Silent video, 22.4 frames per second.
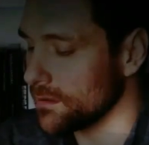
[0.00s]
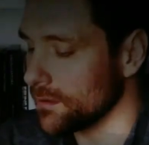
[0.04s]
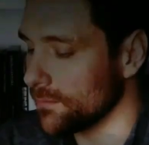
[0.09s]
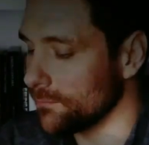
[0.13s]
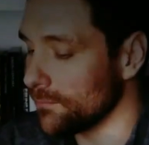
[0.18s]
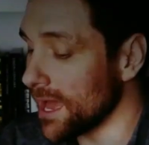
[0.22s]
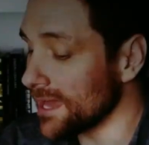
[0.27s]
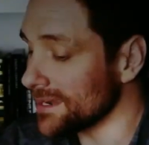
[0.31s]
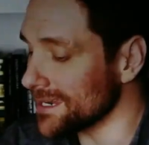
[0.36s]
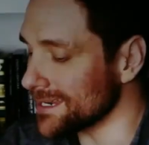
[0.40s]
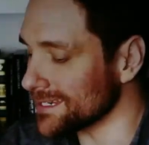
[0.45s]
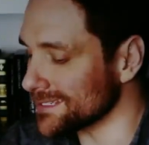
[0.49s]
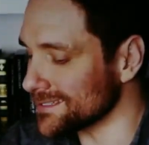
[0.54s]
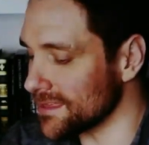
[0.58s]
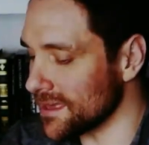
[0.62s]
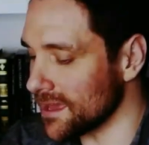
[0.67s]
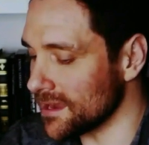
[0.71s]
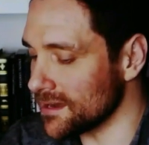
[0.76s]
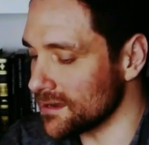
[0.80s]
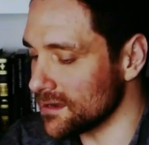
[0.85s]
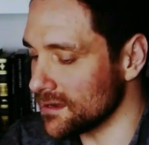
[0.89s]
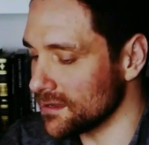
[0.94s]
Panicked
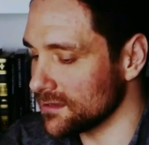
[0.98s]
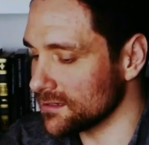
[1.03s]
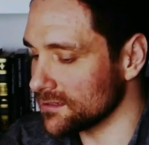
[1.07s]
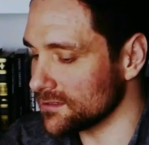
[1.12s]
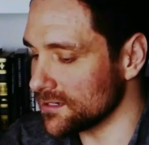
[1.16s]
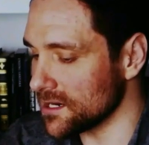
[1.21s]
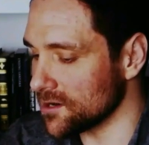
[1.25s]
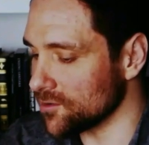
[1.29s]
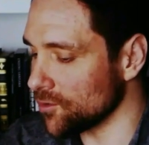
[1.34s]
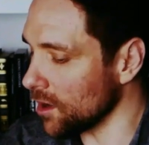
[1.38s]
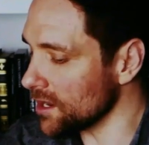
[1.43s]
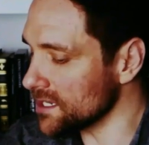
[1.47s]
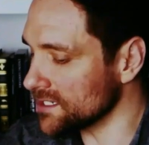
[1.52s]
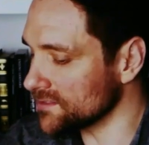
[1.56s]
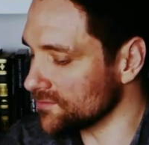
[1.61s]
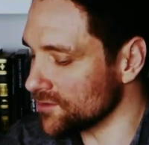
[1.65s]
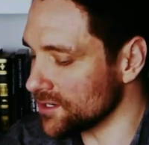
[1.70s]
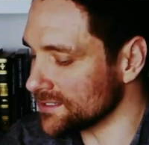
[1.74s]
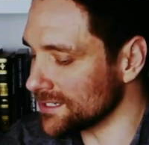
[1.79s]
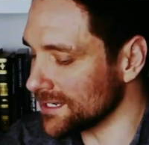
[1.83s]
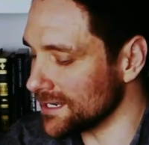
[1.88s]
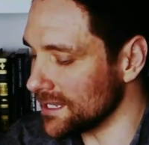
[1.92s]
then, she cries
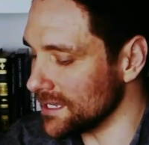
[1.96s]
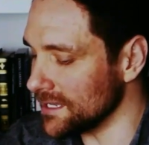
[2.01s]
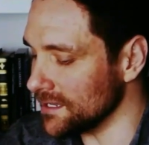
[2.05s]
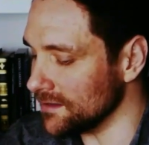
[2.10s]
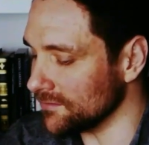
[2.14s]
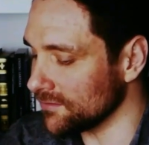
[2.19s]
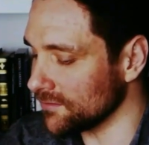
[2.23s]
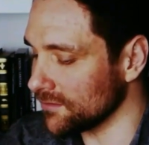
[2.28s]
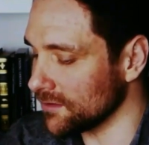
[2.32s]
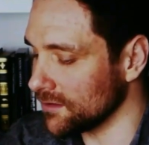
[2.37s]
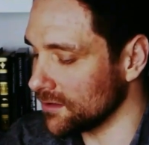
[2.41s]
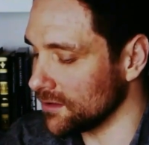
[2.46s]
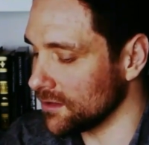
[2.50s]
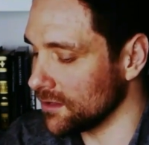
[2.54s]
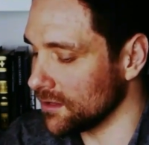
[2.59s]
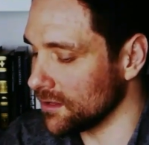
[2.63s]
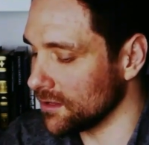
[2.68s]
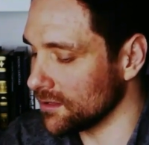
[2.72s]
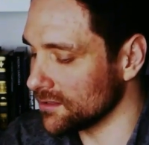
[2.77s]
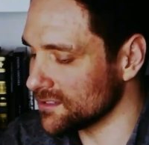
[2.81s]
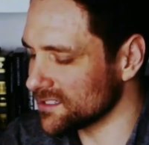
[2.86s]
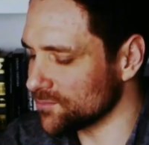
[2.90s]
for it to leave,
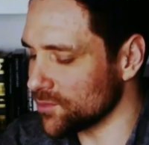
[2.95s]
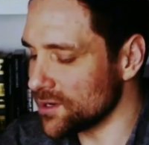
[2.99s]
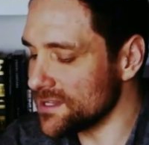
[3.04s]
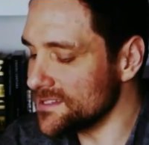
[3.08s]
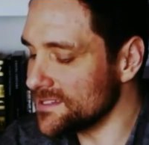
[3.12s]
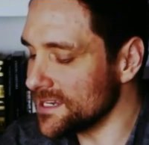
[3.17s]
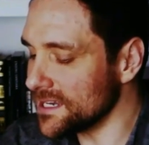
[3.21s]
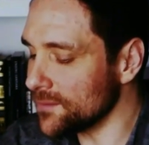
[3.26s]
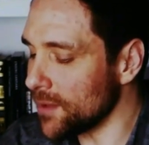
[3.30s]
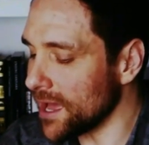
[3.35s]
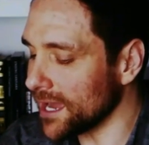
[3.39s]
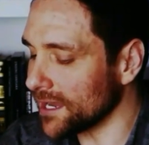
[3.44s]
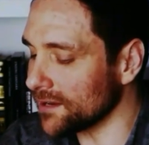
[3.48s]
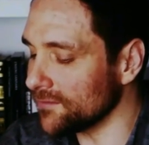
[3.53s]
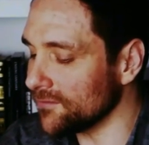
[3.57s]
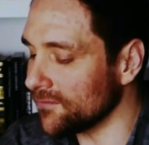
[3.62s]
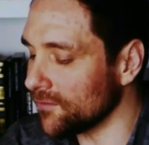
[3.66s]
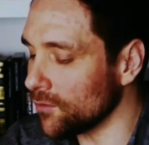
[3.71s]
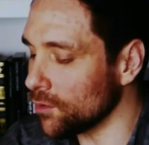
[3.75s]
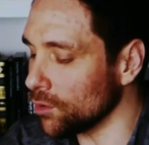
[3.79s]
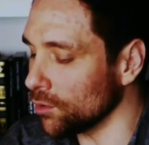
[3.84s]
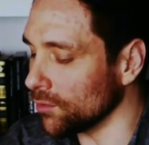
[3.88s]
sprinting back and
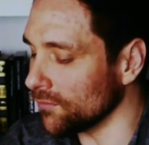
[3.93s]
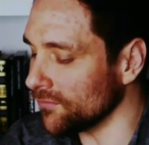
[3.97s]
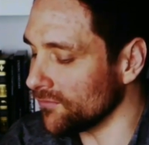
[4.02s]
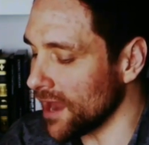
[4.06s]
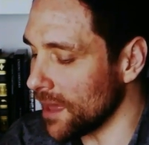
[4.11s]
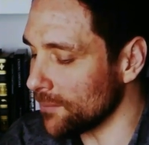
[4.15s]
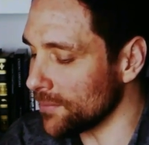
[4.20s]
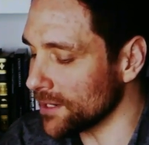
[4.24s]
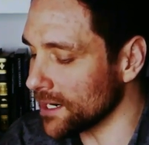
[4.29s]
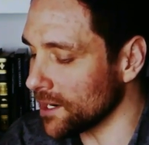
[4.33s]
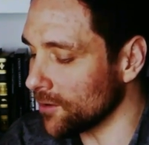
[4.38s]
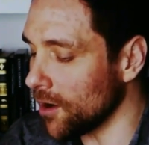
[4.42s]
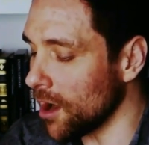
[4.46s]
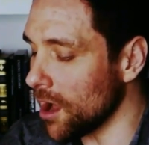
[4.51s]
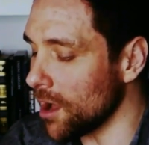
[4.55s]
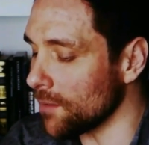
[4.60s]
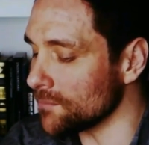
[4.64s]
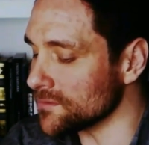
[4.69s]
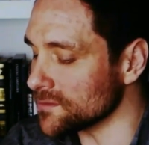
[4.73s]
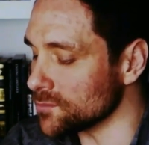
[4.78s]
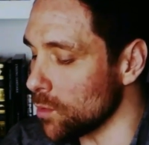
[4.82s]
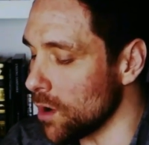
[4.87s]
forth, flapping her
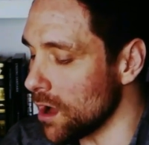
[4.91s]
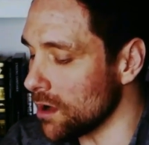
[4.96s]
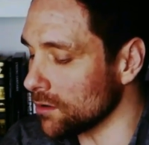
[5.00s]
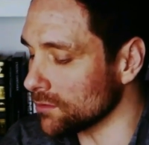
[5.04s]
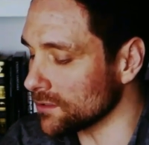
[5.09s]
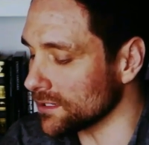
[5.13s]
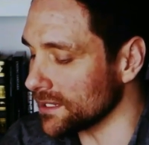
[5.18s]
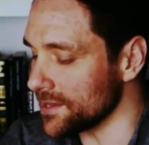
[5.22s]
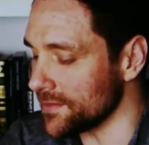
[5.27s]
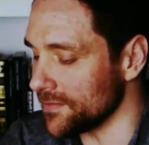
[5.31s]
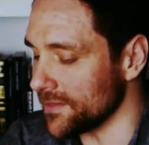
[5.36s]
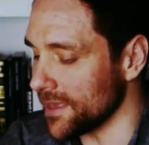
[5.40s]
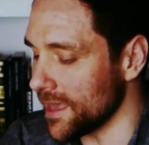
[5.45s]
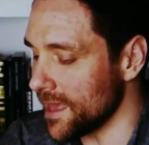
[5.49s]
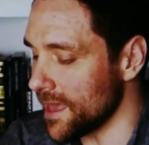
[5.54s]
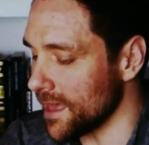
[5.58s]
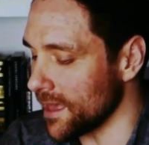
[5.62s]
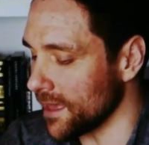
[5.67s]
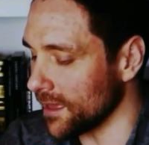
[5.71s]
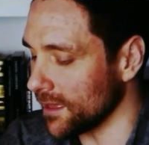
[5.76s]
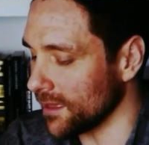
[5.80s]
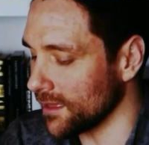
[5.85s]
arms wildly in the
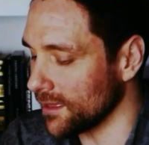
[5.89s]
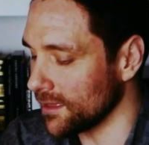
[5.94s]
air.